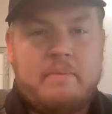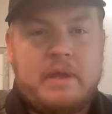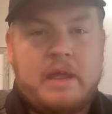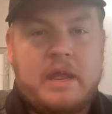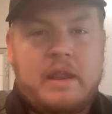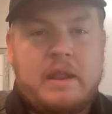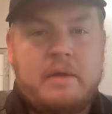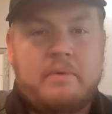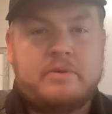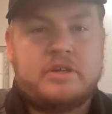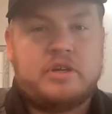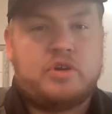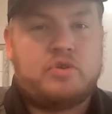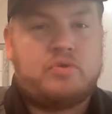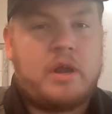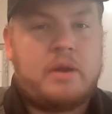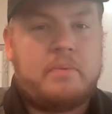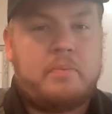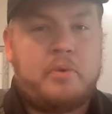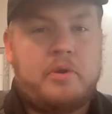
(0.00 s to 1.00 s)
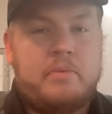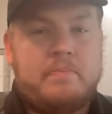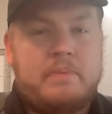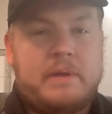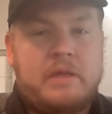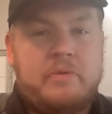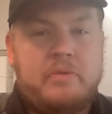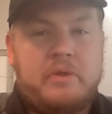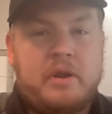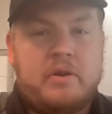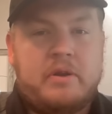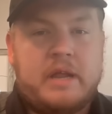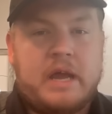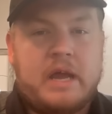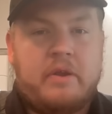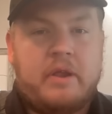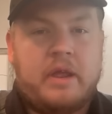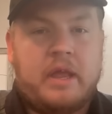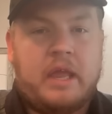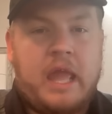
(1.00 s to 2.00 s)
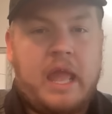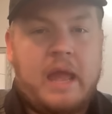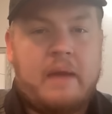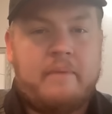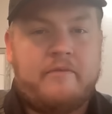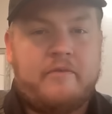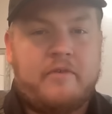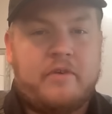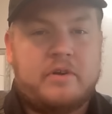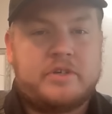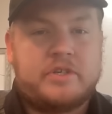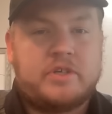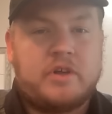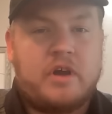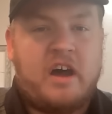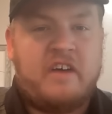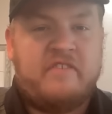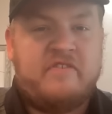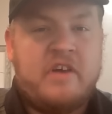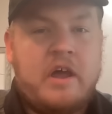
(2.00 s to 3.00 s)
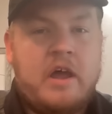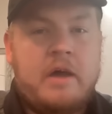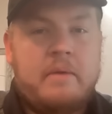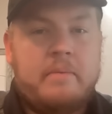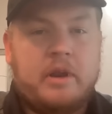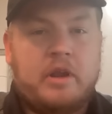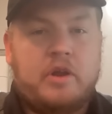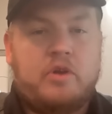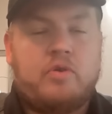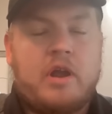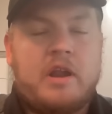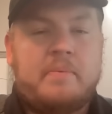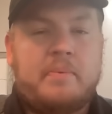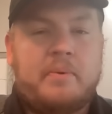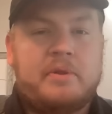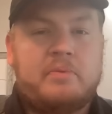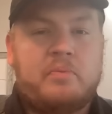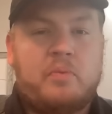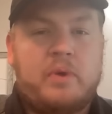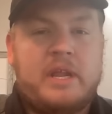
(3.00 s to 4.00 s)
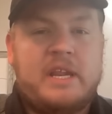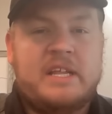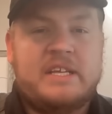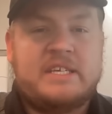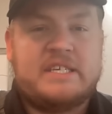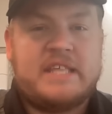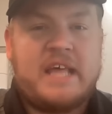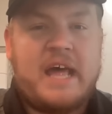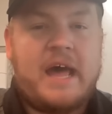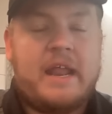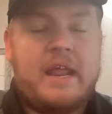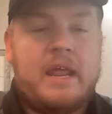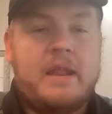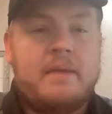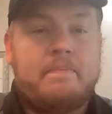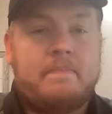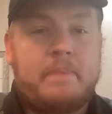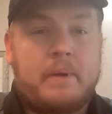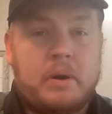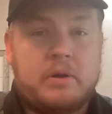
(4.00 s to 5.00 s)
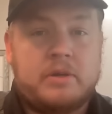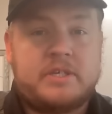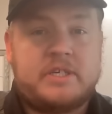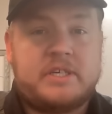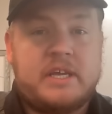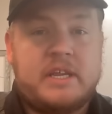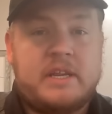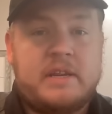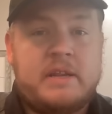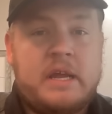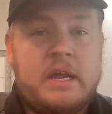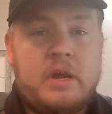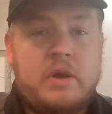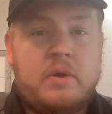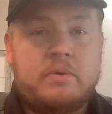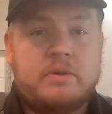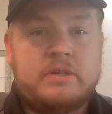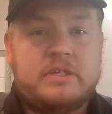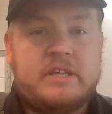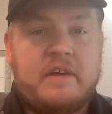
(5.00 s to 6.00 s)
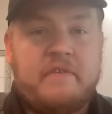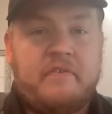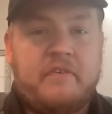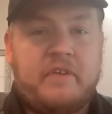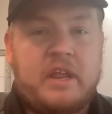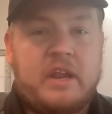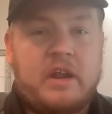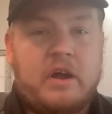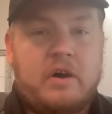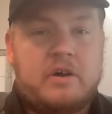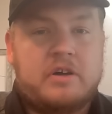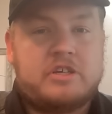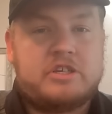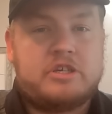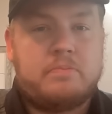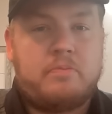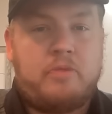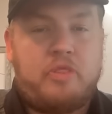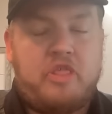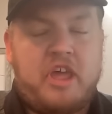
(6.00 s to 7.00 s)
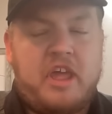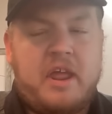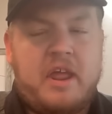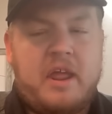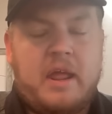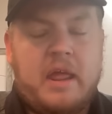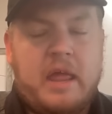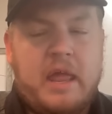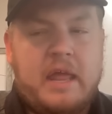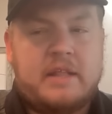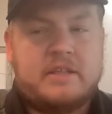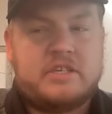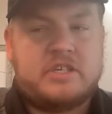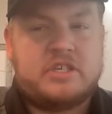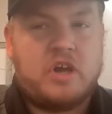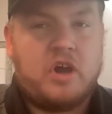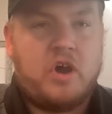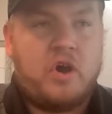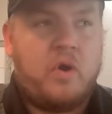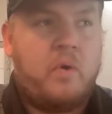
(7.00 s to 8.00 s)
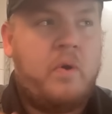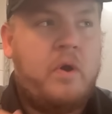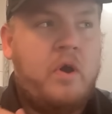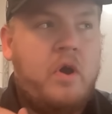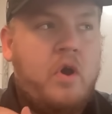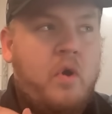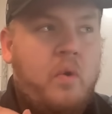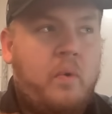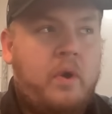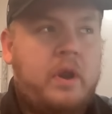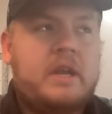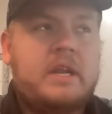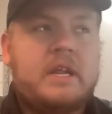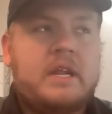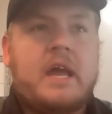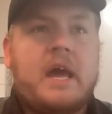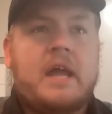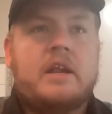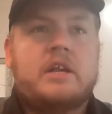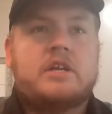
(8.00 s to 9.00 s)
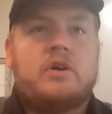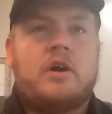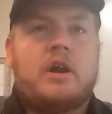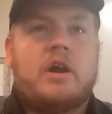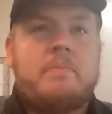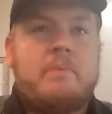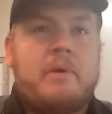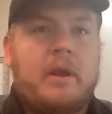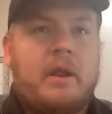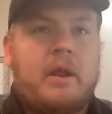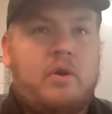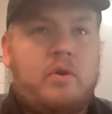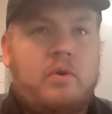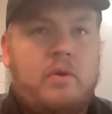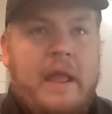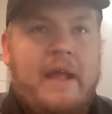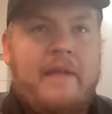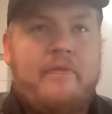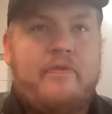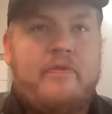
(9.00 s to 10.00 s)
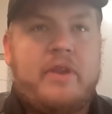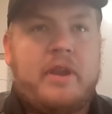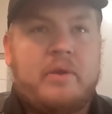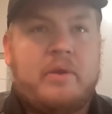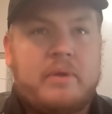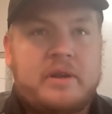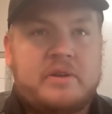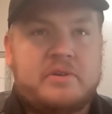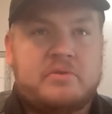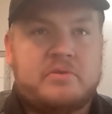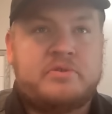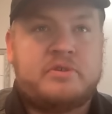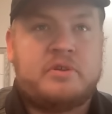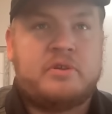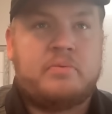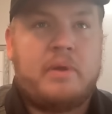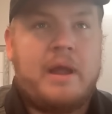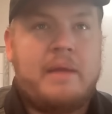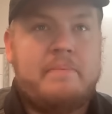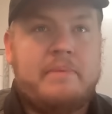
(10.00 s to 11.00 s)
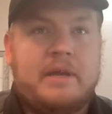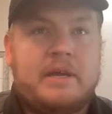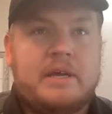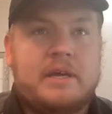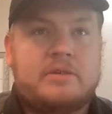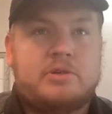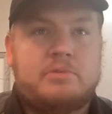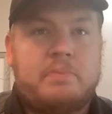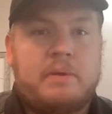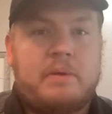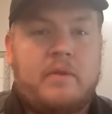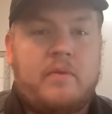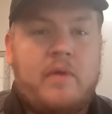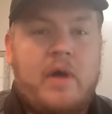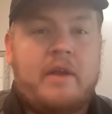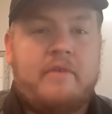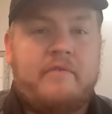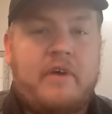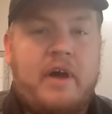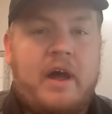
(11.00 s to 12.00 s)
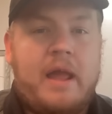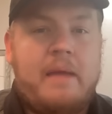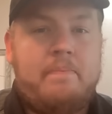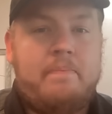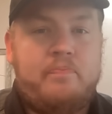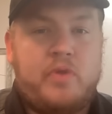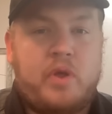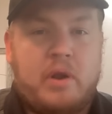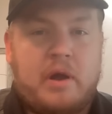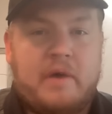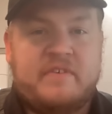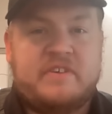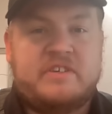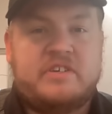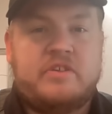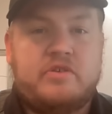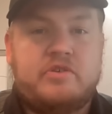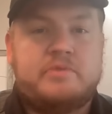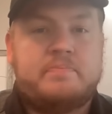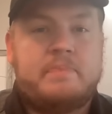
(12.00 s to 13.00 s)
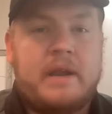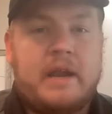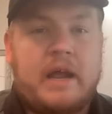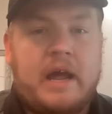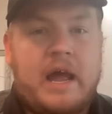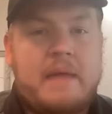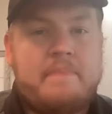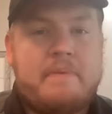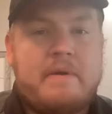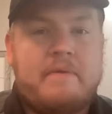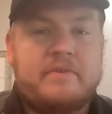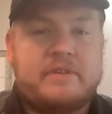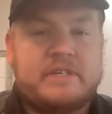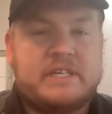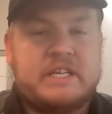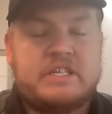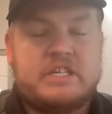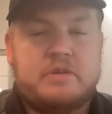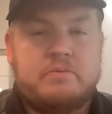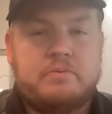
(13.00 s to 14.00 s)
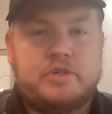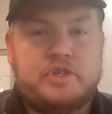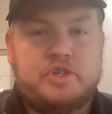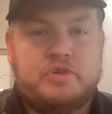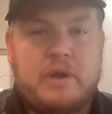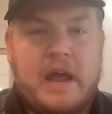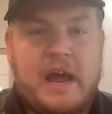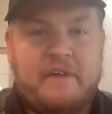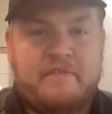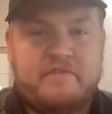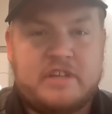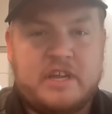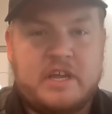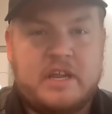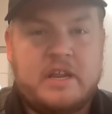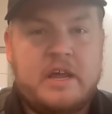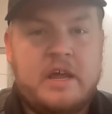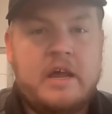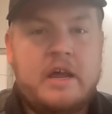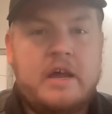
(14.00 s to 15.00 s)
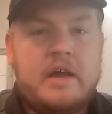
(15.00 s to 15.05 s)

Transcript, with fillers: I mean, it was incredible to be there down at camp, first off. Incredible to witness that in person. It was definitely an awesome thing. And so wanted to kind of talk about Anthony Richardson, right? Because there's been a lot of hype. You know, obviously there's been hype ever since he was drafted.